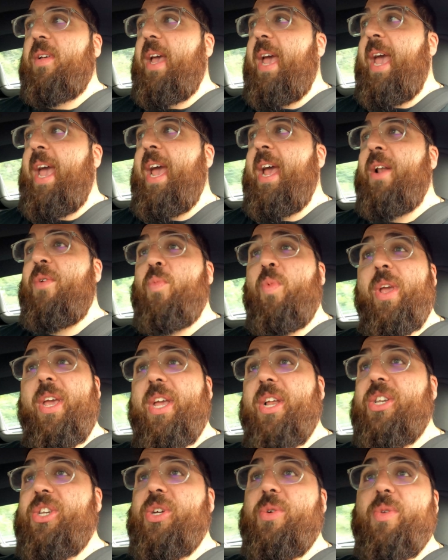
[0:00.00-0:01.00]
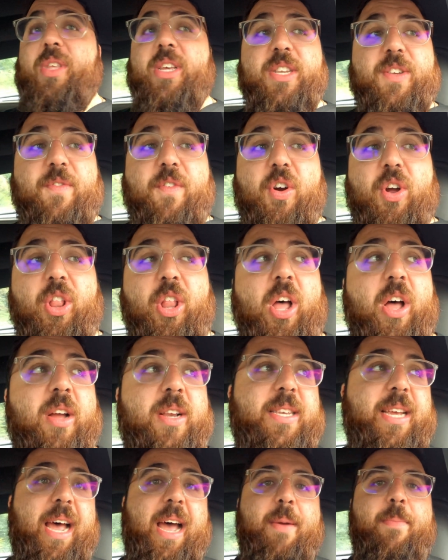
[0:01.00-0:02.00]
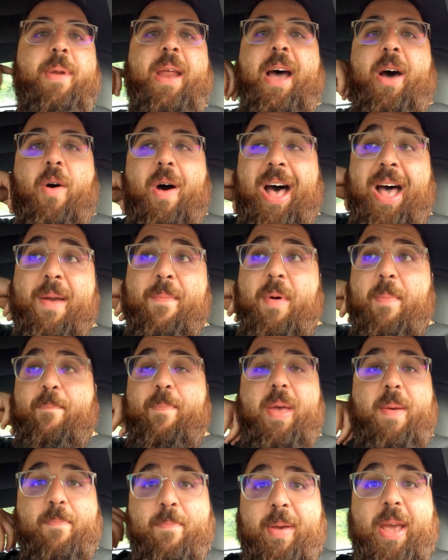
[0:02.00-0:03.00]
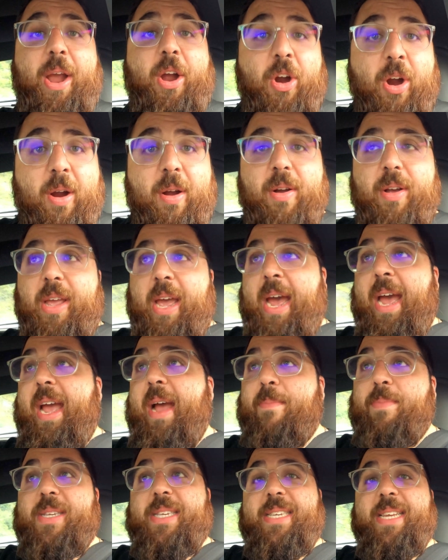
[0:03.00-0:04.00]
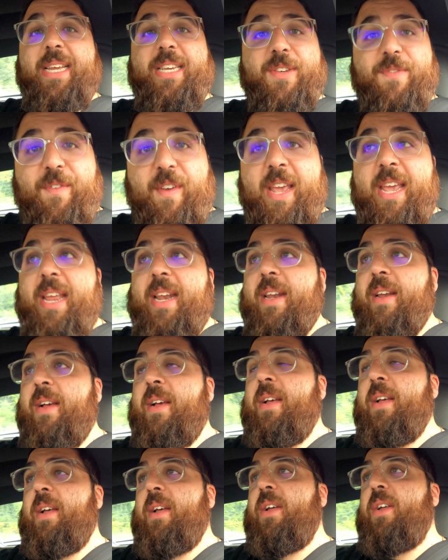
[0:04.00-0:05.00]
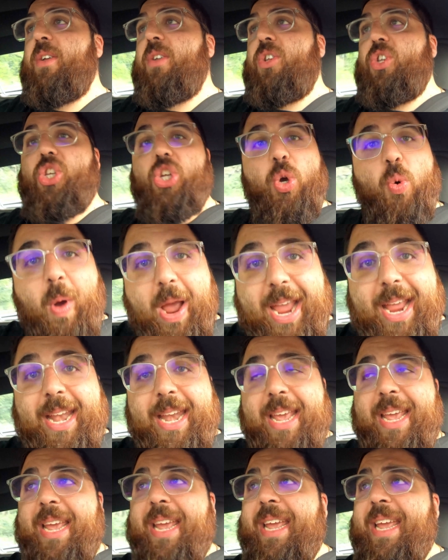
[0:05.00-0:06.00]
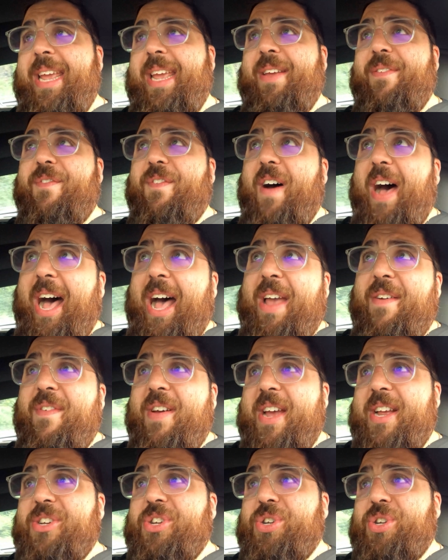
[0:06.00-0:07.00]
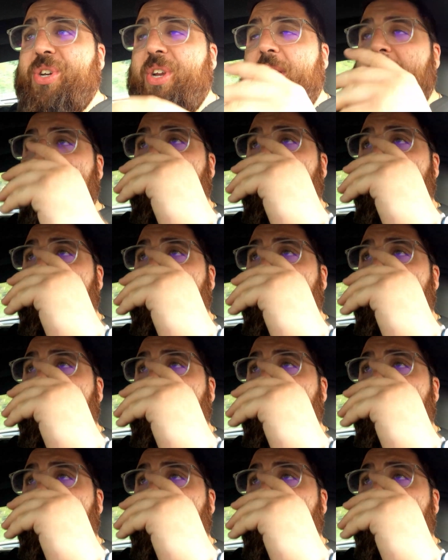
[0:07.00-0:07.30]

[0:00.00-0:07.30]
And we could do this for a long time. Now, I'm a bit bigger, okay? I'm 6 feet, 285-ish.